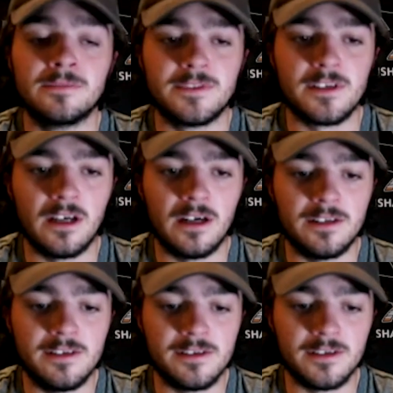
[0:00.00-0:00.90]
it's a lot
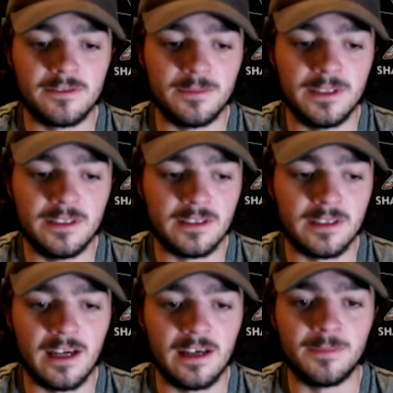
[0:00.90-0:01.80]
easier for me to
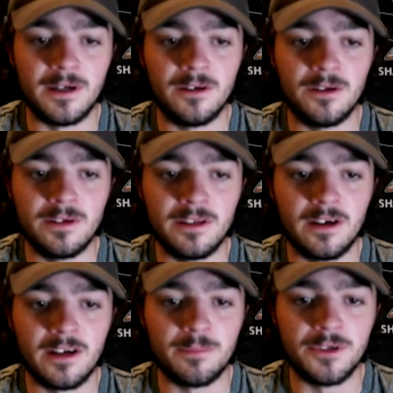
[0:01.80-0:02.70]
handle my own and
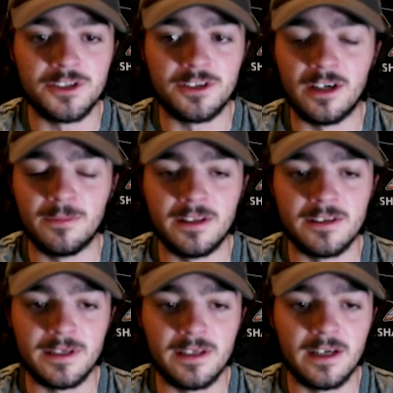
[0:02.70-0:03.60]
not get pushed around by
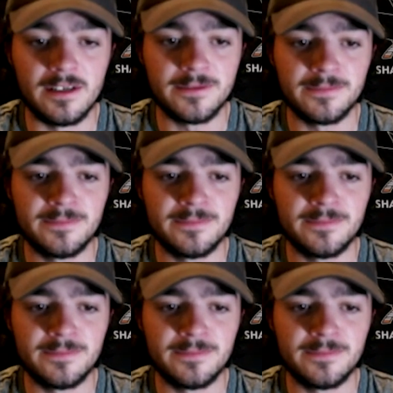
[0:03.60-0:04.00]
these big guys.